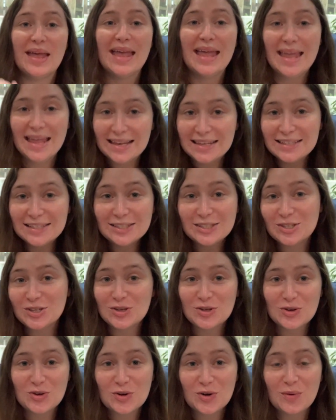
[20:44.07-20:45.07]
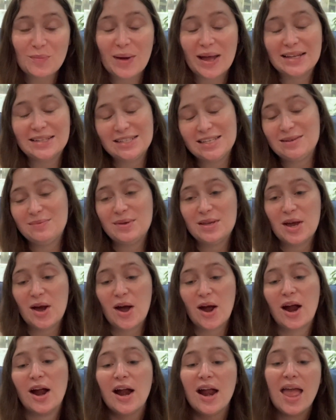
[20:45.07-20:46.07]
into my
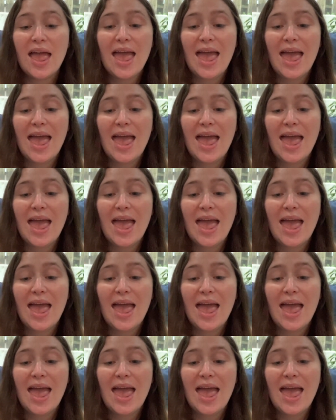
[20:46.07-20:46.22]
TBR